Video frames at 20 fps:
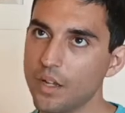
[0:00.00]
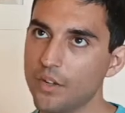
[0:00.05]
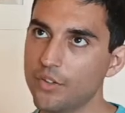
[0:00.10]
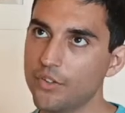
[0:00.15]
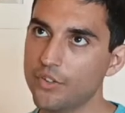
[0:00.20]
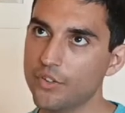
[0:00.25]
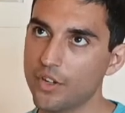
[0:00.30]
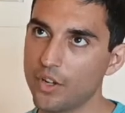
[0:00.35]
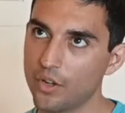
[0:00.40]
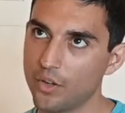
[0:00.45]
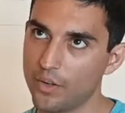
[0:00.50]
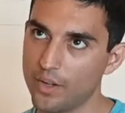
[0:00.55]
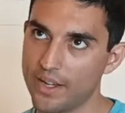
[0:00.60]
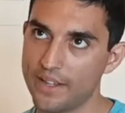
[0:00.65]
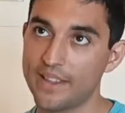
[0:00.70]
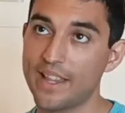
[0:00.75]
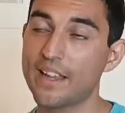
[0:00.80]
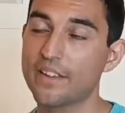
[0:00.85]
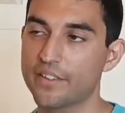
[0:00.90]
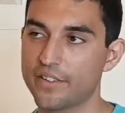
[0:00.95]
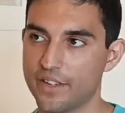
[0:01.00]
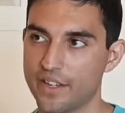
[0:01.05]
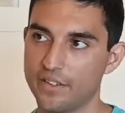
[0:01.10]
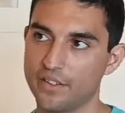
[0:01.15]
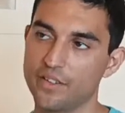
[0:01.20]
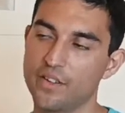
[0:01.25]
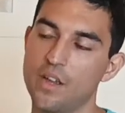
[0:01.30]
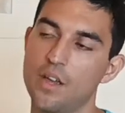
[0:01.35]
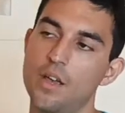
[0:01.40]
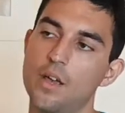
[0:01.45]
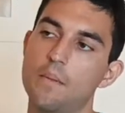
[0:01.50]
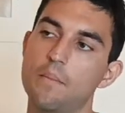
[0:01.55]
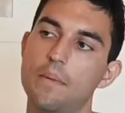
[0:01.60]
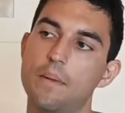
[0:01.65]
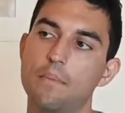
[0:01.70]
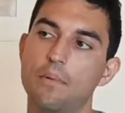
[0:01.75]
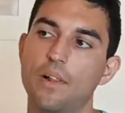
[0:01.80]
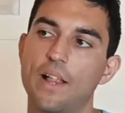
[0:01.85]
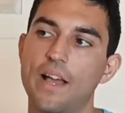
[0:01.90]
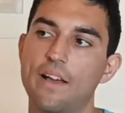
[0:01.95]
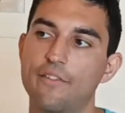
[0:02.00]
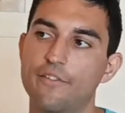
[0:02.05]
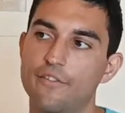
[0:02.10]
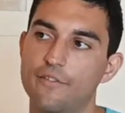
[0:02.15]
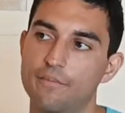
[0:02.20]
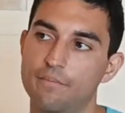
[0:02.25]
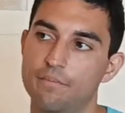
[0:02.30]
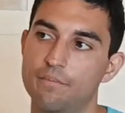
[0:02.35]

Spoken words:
So in that sense, people have